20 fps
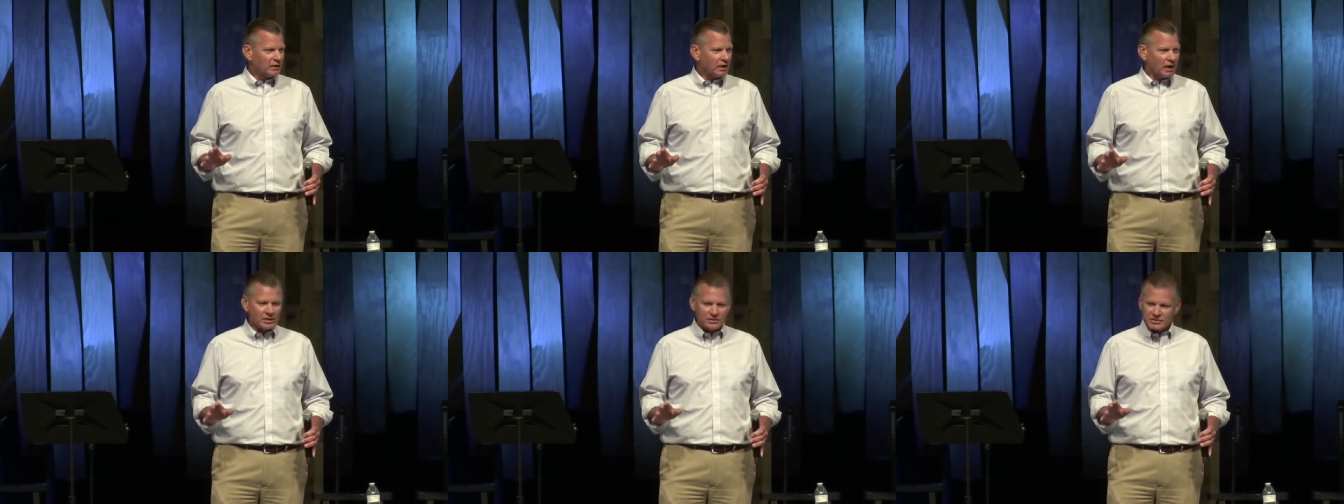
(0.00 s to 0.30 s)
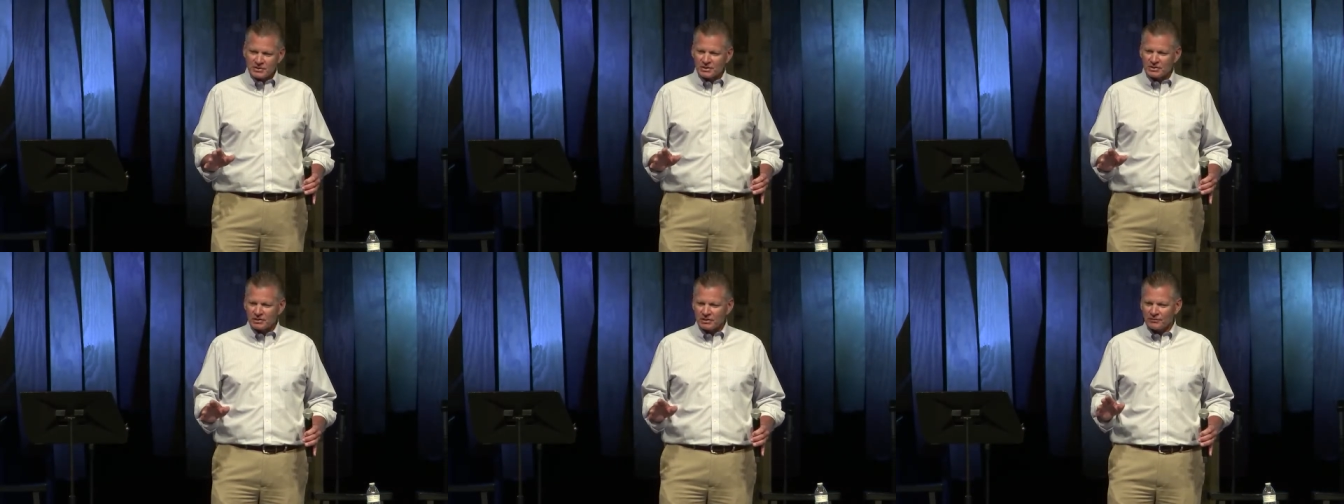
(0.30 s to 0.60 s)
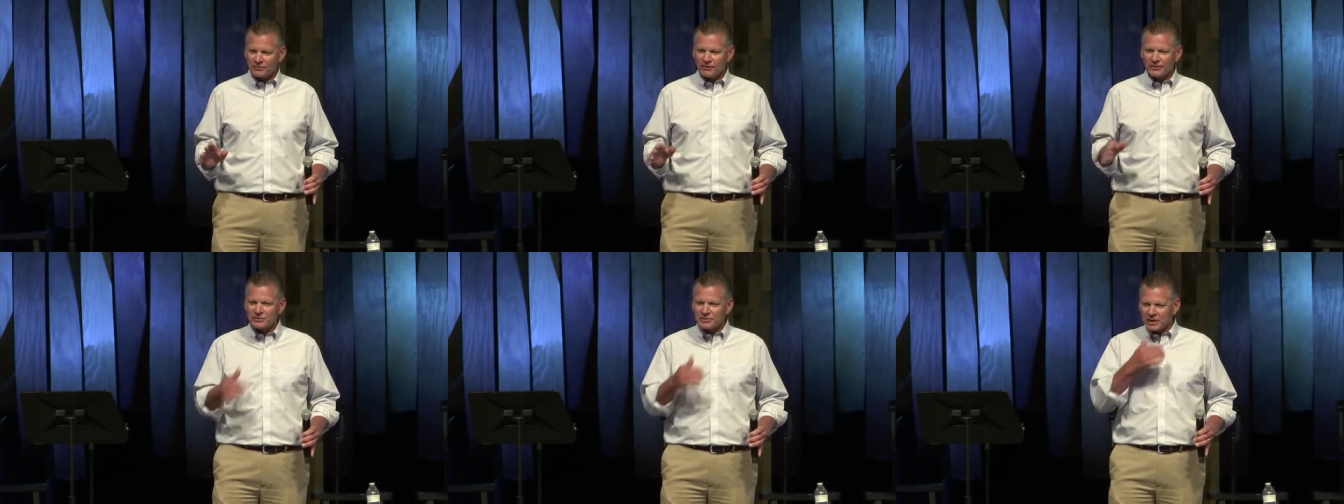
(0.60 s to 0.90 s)
I sit there,
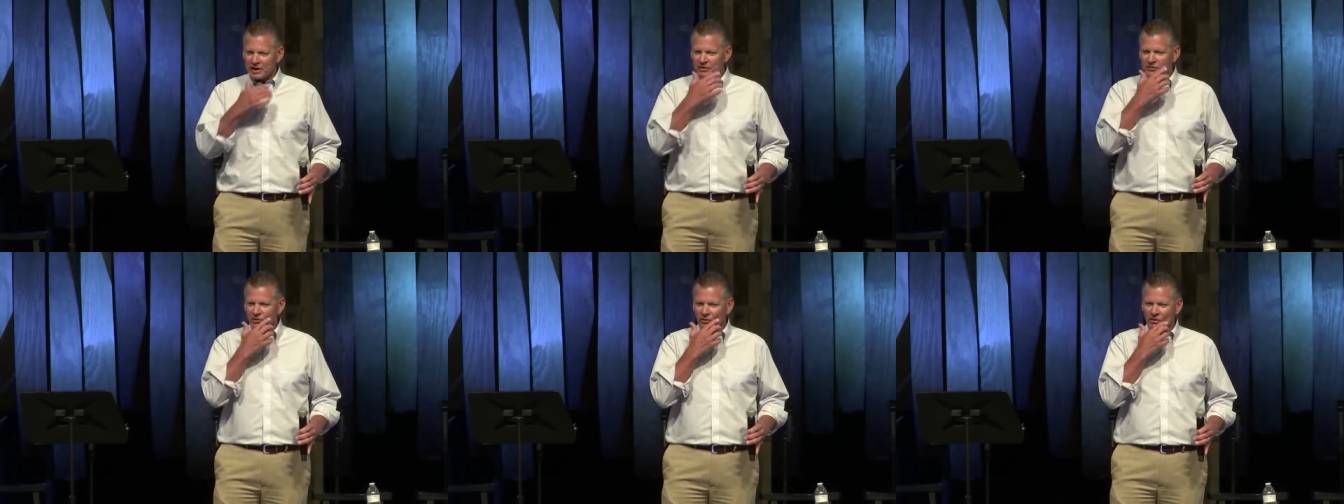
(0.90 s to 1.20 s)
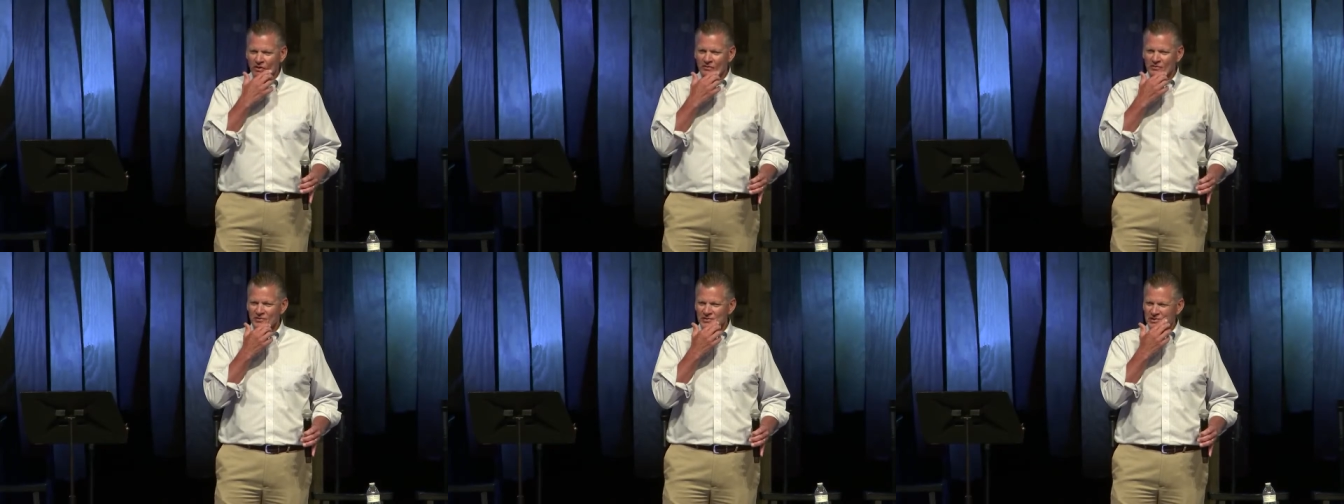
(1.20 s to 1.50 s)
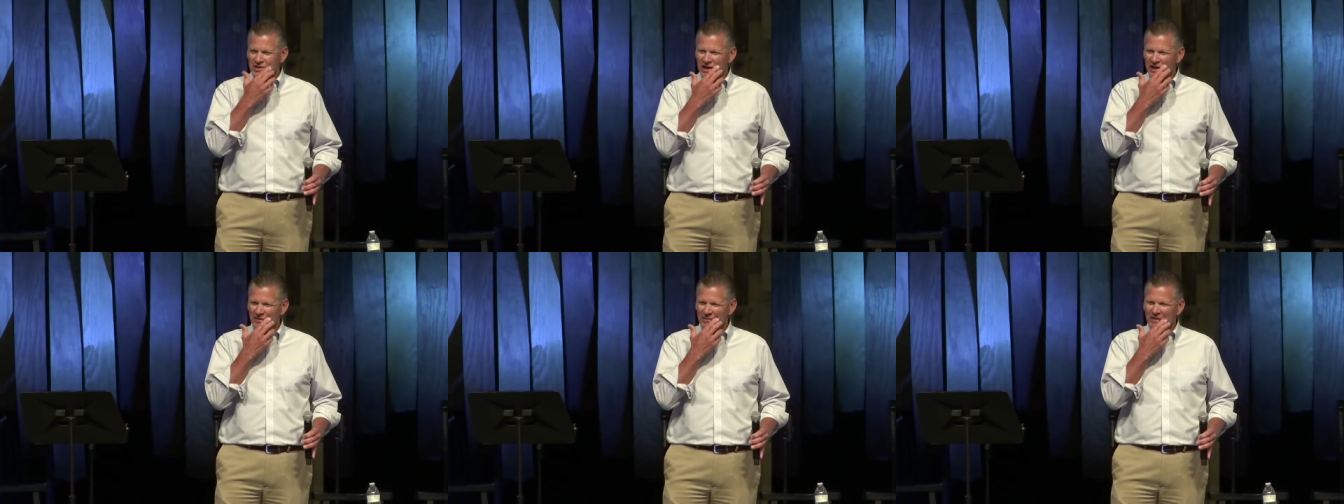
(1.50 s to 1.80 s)
the first thing I thought
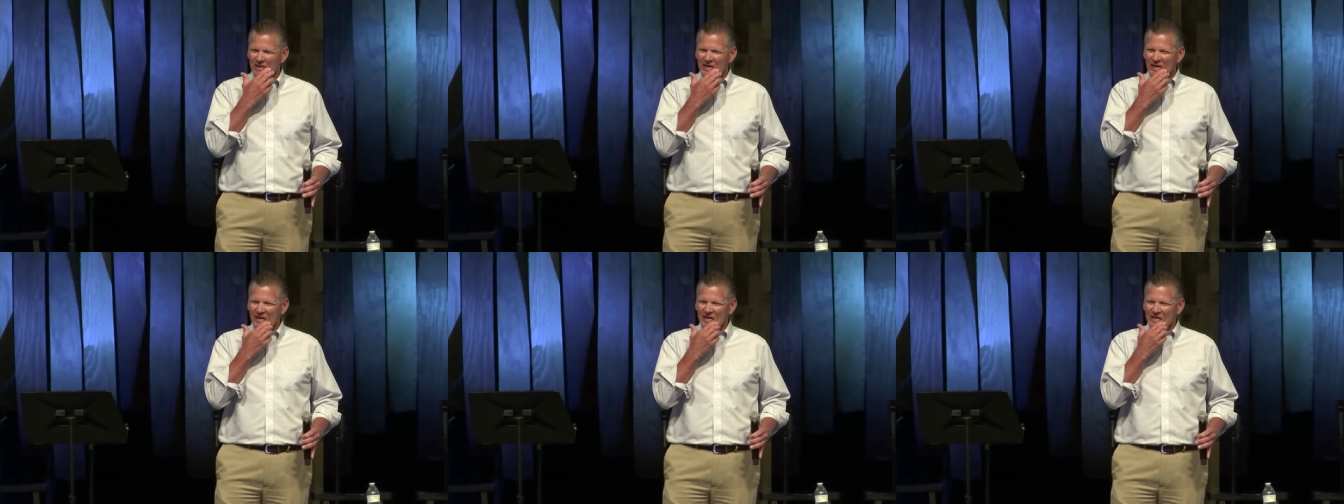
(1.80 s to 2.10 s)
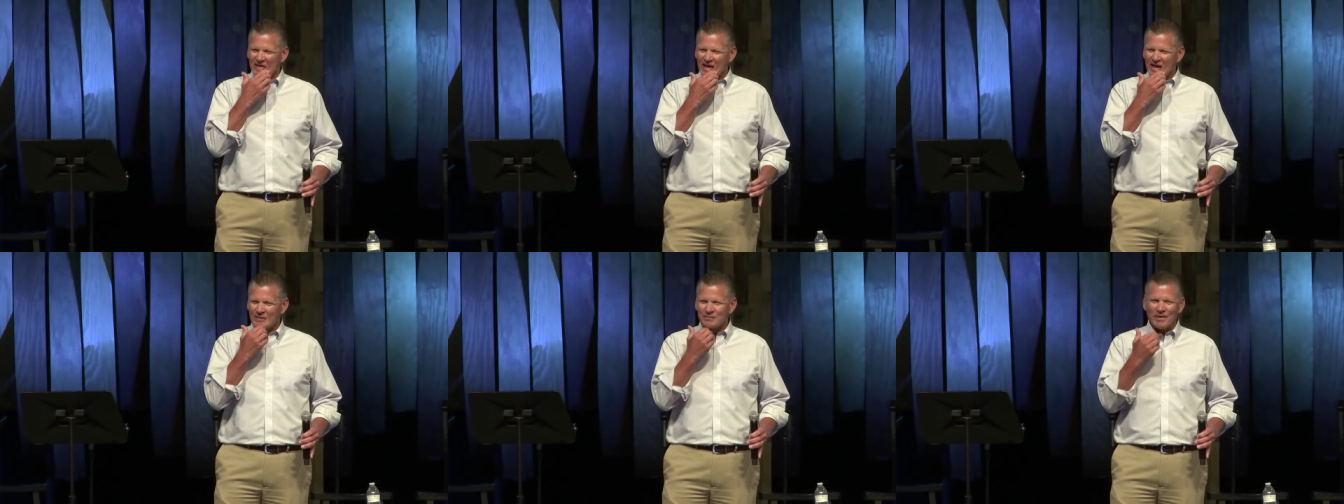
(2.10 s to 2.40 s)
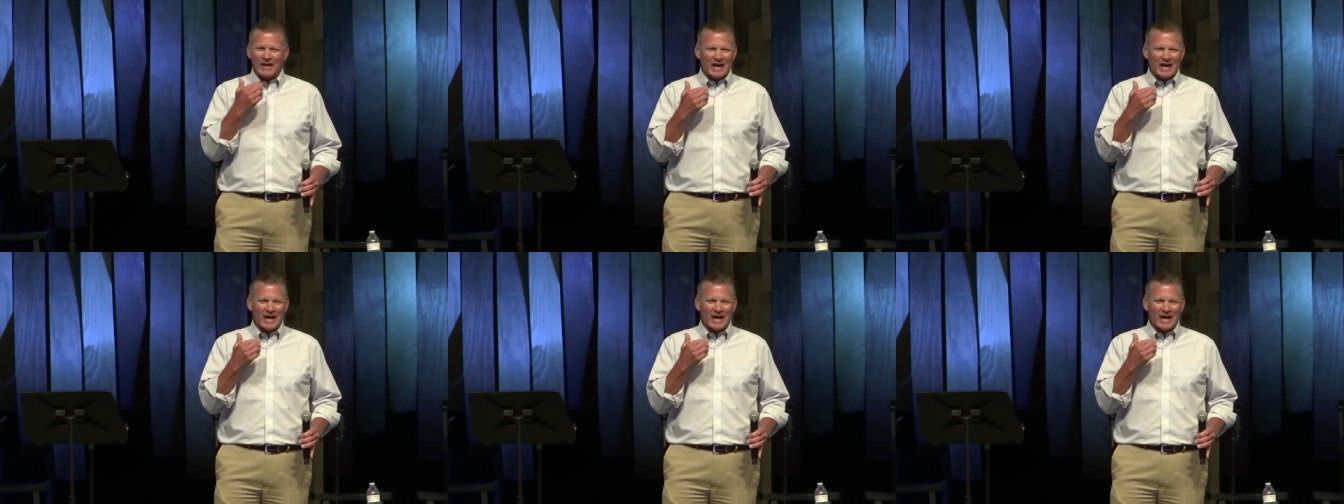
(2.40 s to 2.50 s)
of is, take